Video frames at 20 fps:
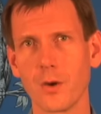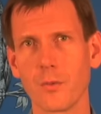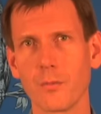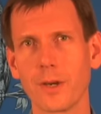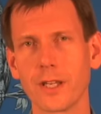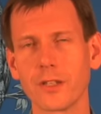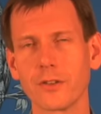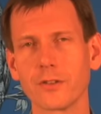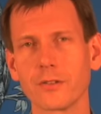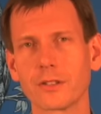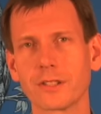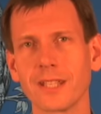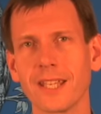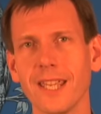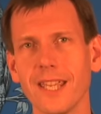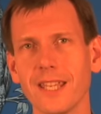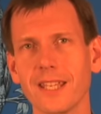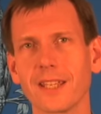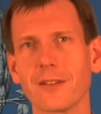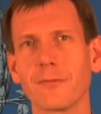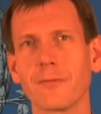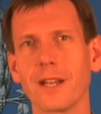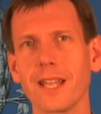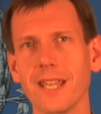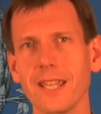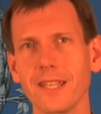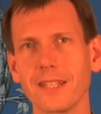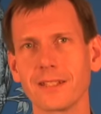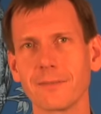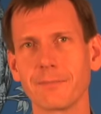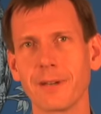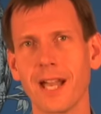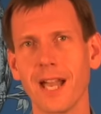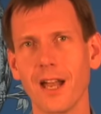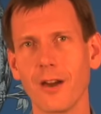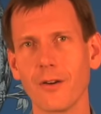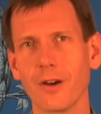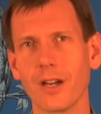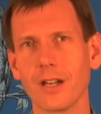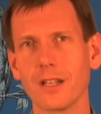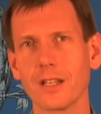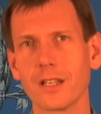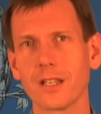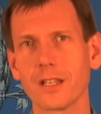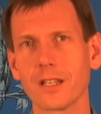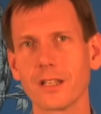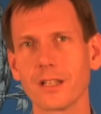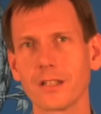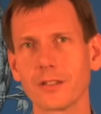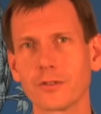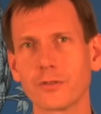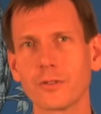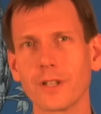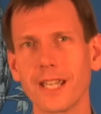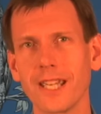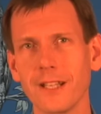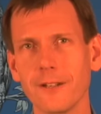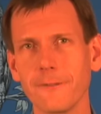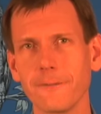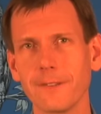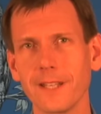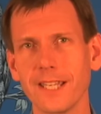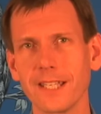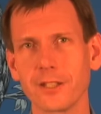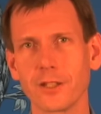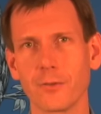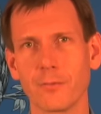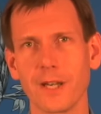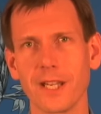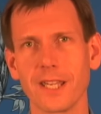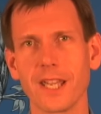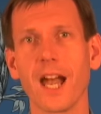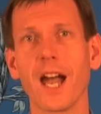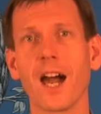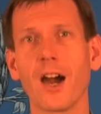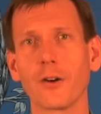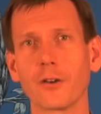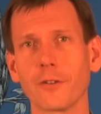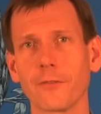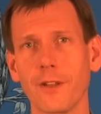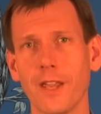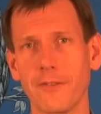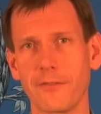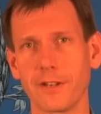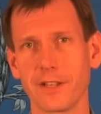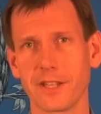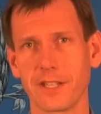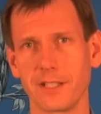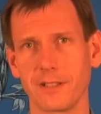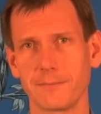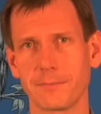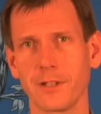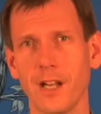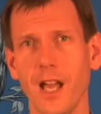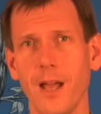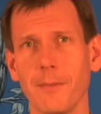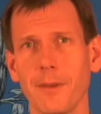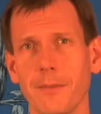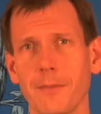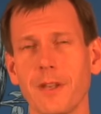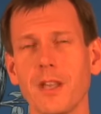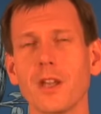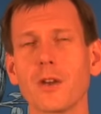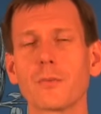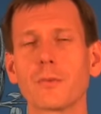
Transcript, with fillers: When you take away the power to inflate your way out of every single problem,